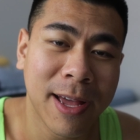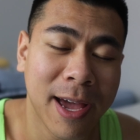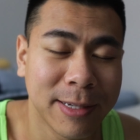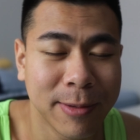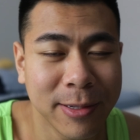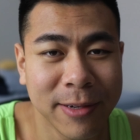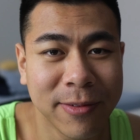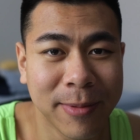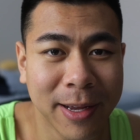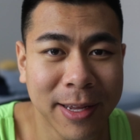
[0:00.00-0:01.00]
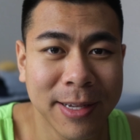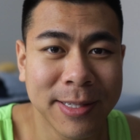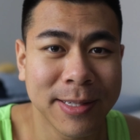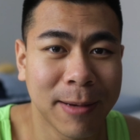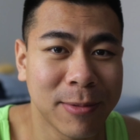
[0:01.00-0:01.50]
And especially for my
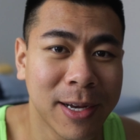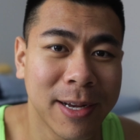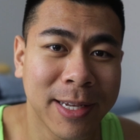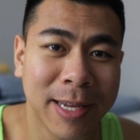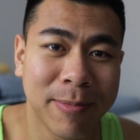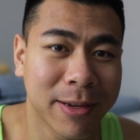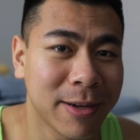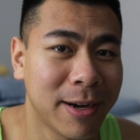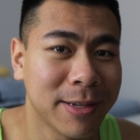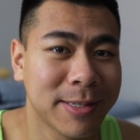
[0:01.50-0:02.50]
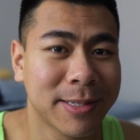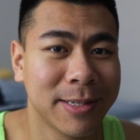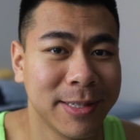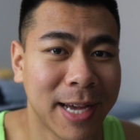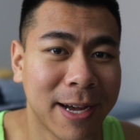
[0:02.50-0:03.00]
case, I'm trying to keep the cost
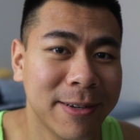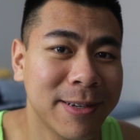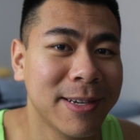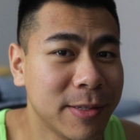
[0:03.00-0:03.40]
down.